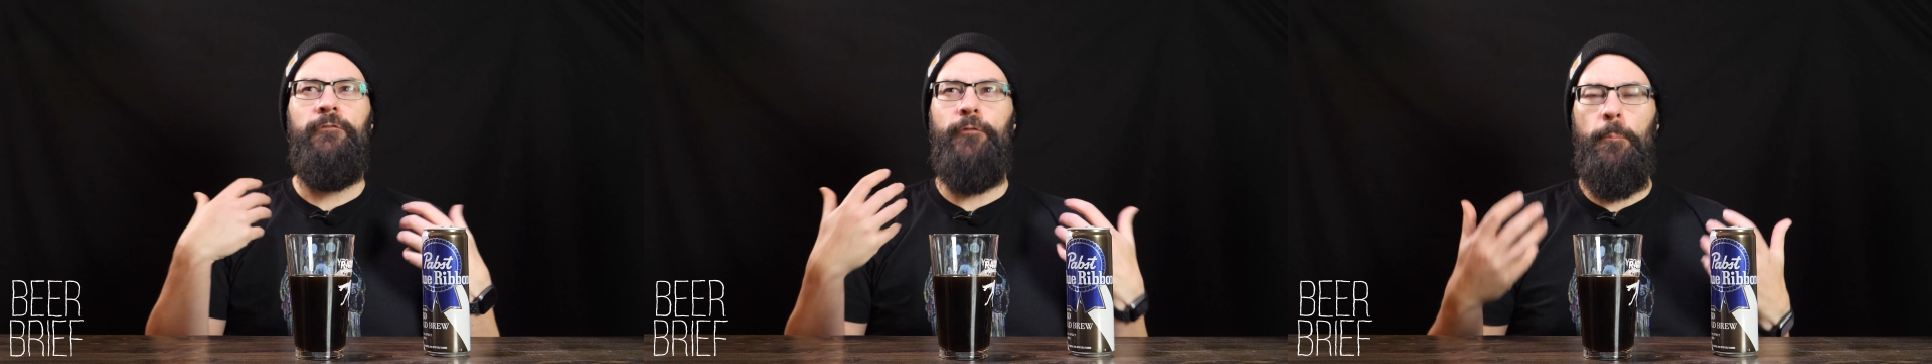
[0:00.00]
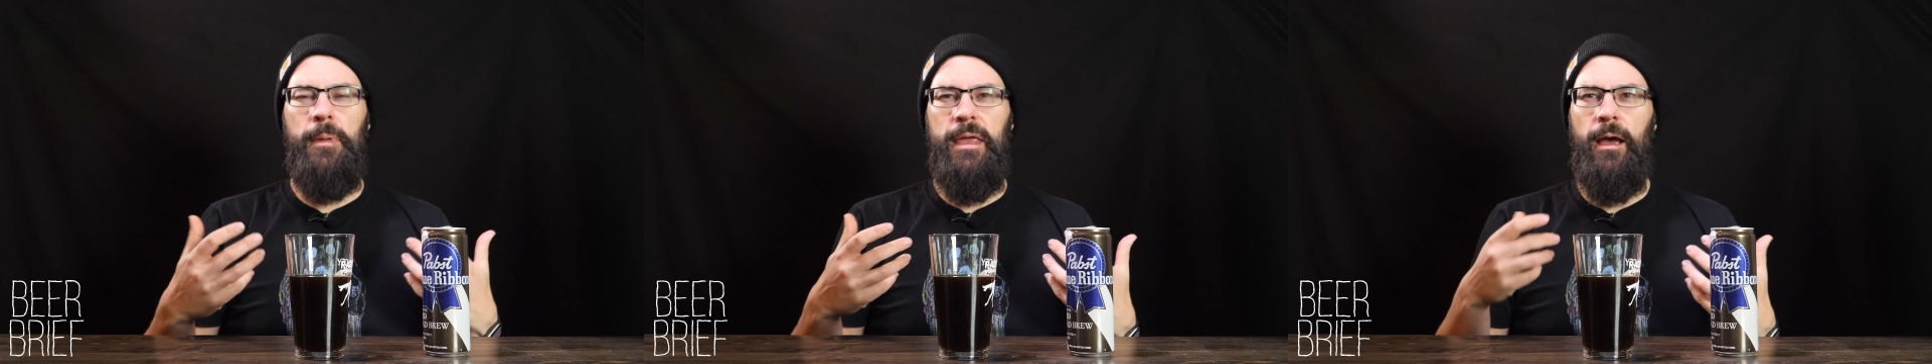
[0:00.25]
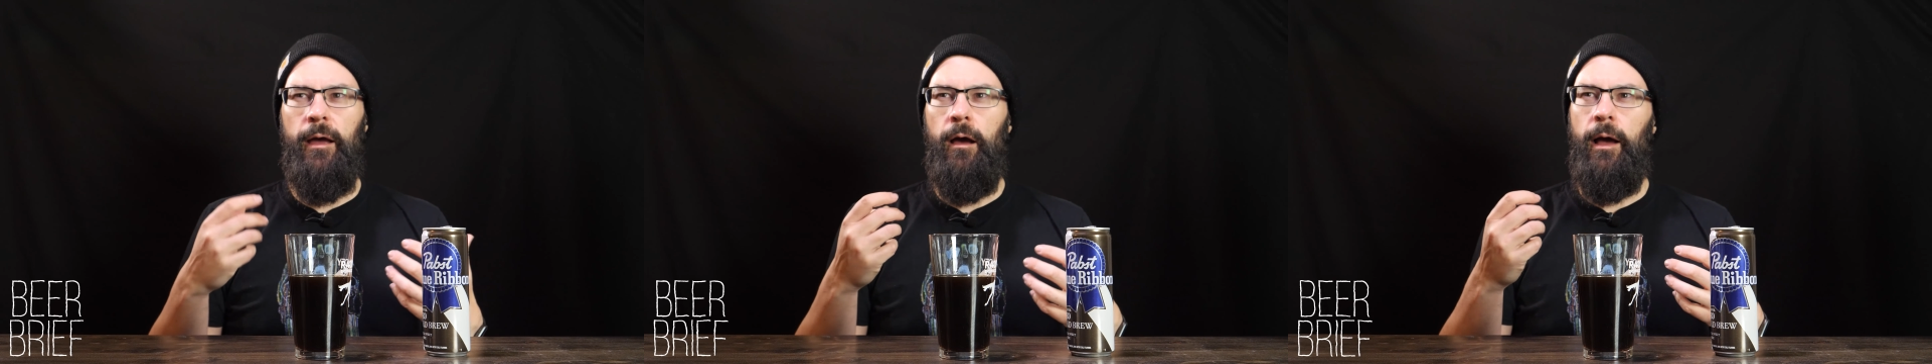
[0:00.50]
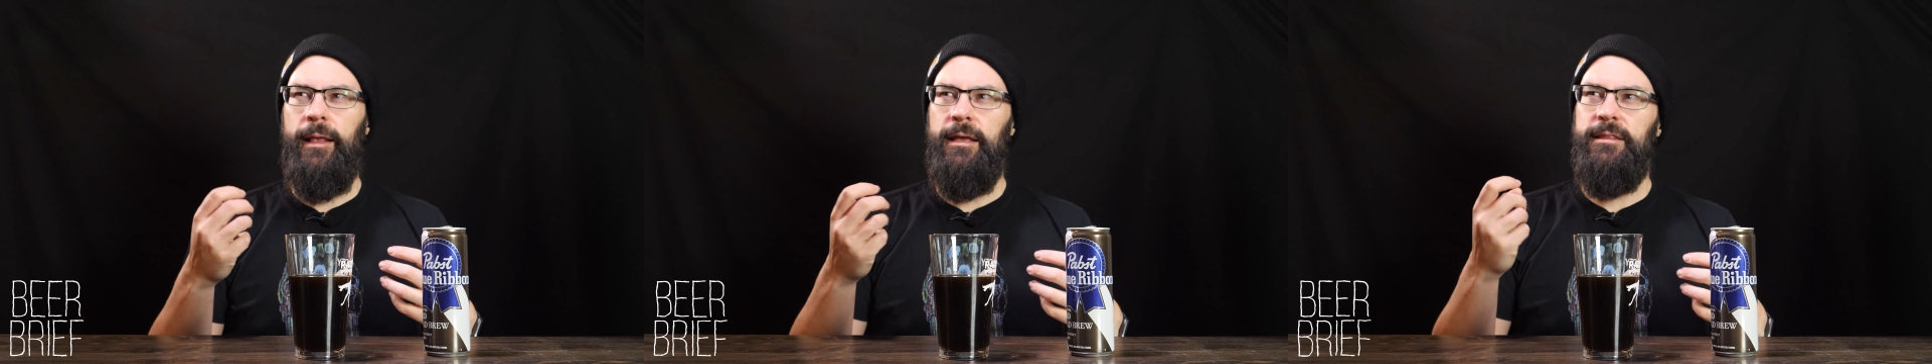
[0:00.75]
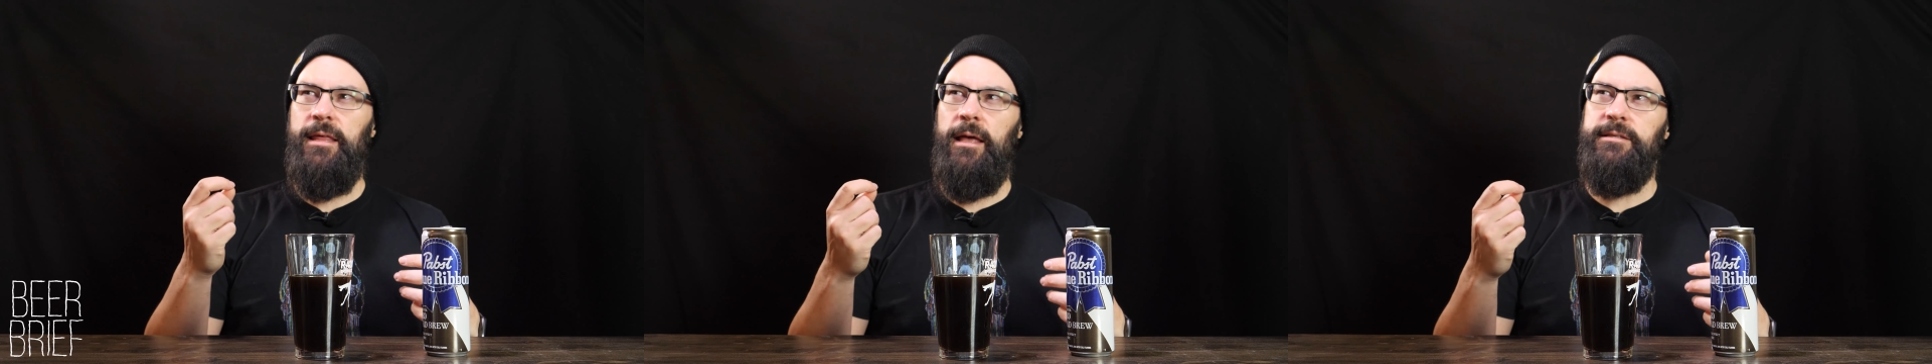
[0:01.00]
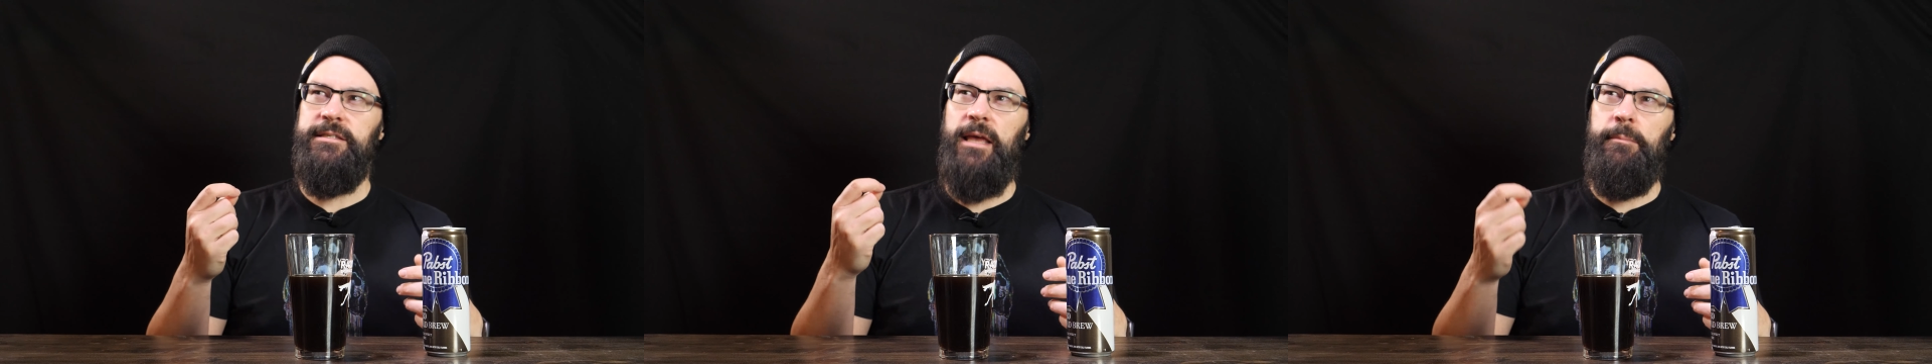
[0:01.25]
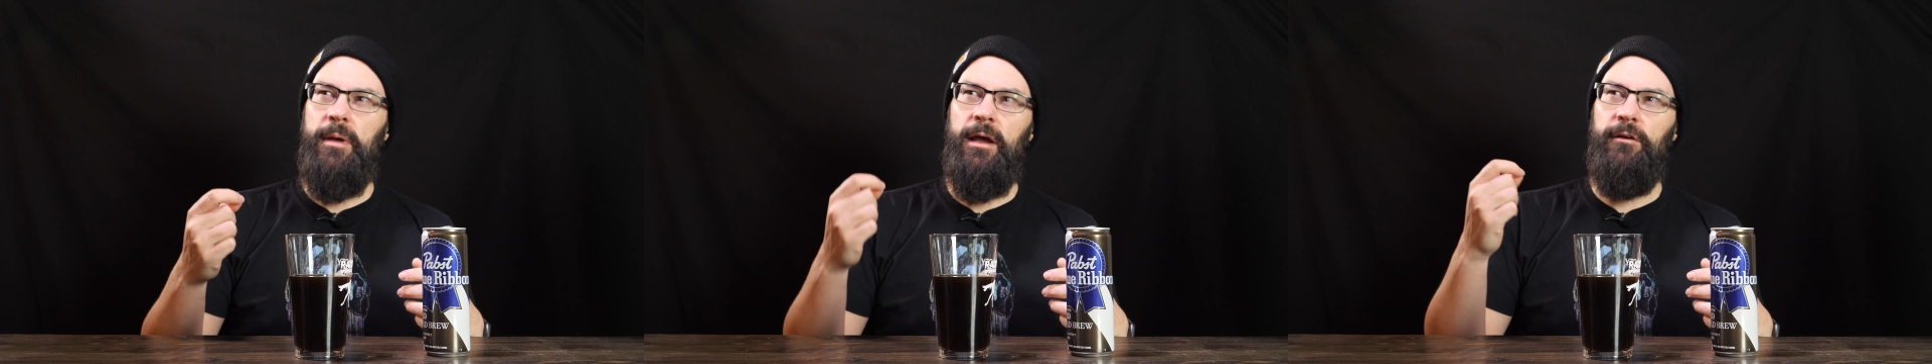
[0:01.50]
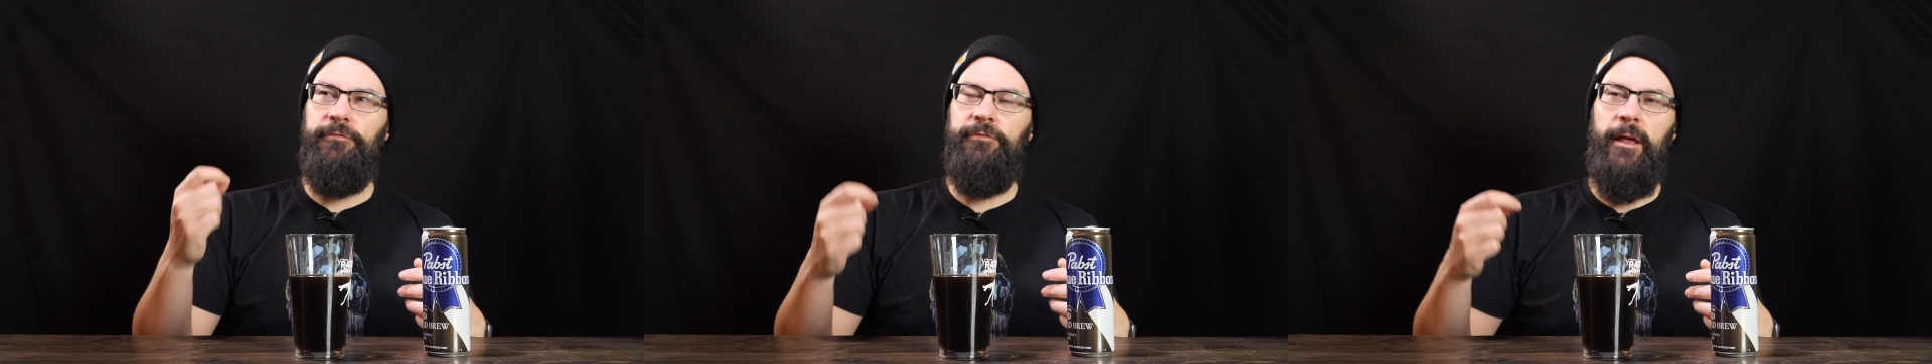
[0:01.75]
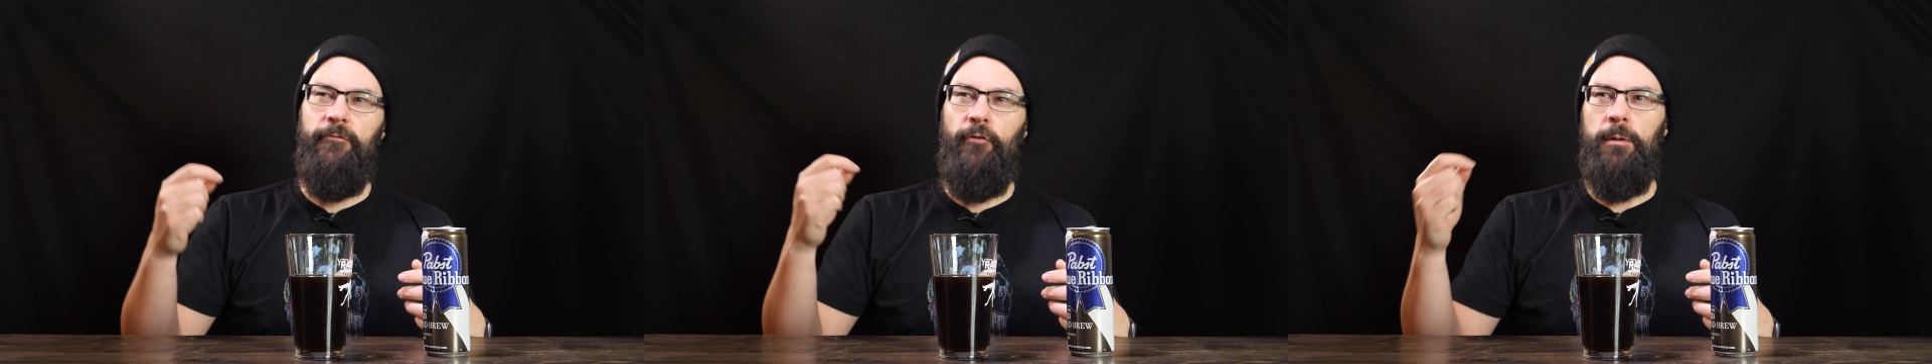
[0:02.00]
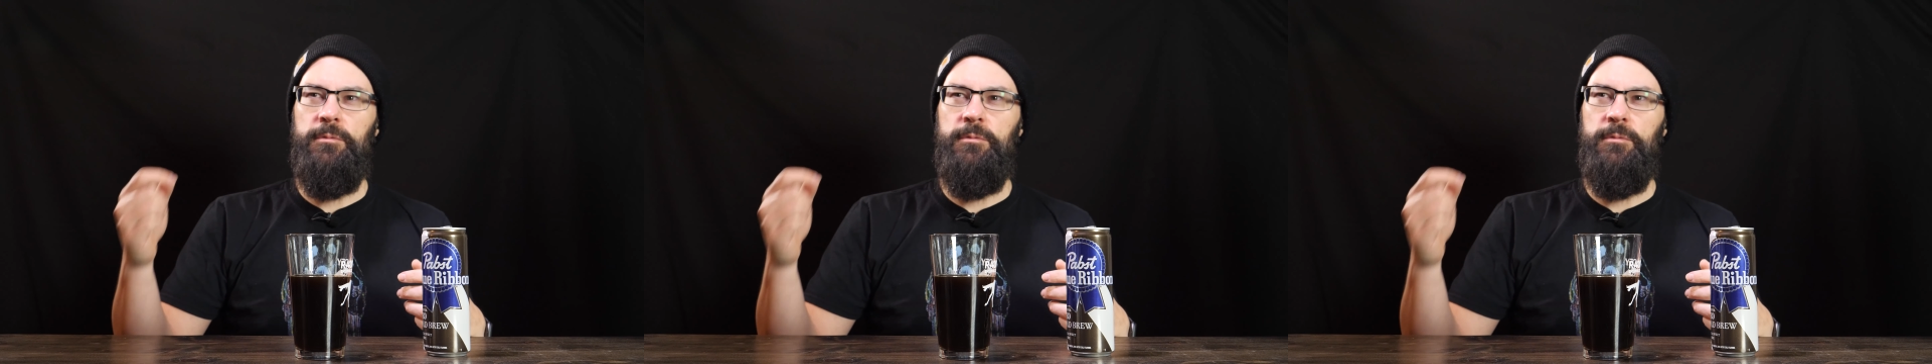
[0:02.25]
for me, I, I get that same kind of flavor